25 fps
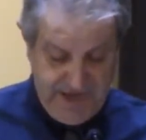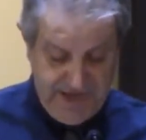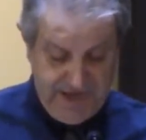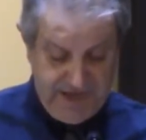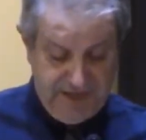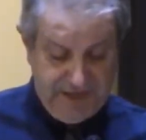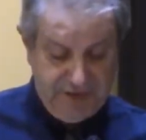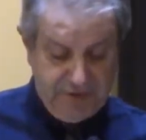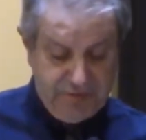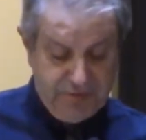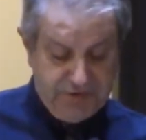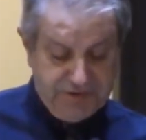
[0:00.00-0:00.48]

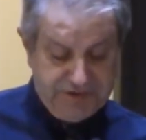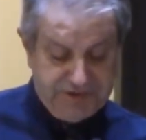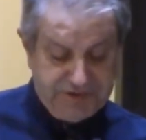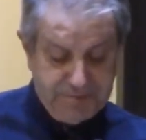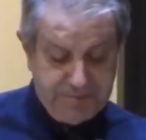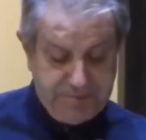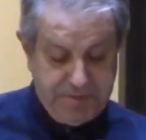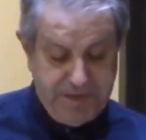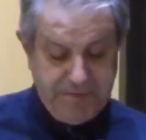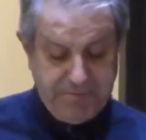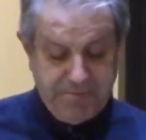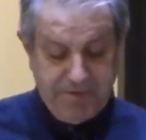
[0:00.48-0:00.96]
In other words,
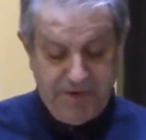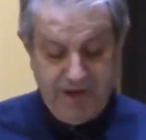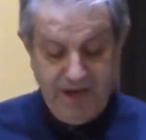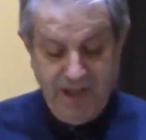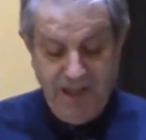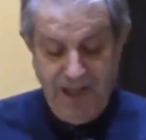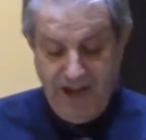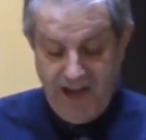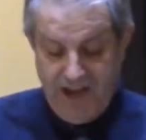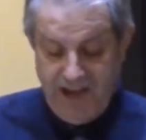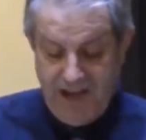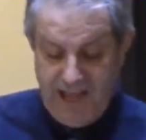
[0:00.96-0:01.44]
the
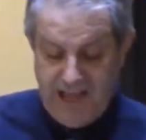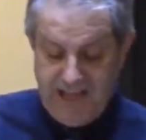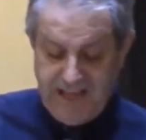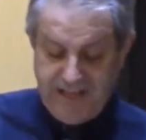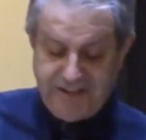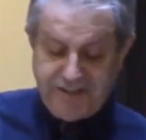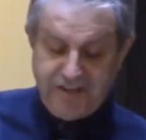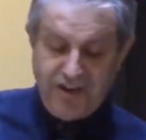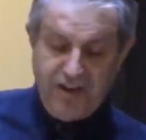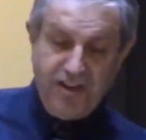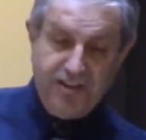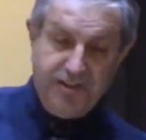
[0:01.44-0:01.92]
people
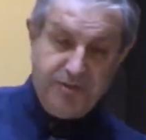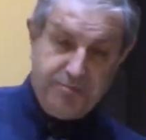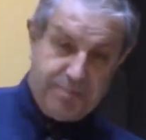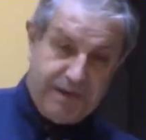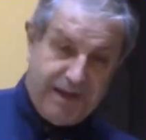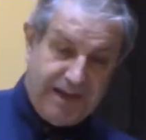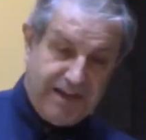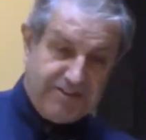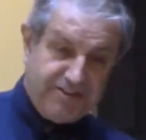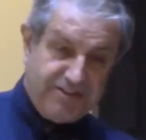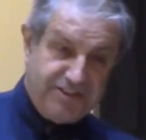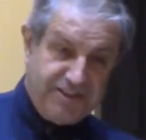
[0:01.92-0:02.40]
liked all the
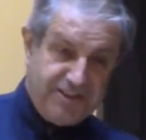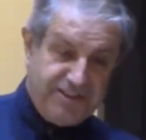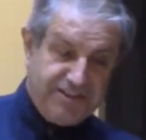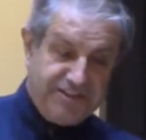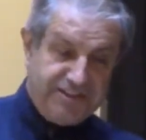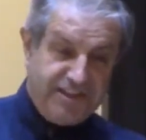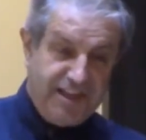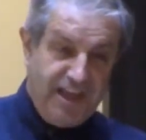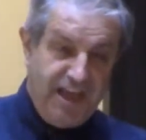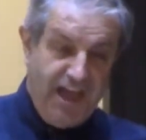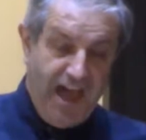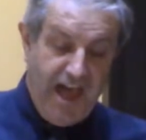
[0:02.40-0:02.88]

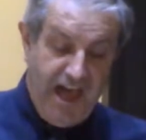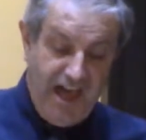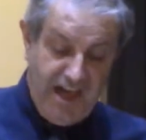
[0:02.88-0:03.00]
blessings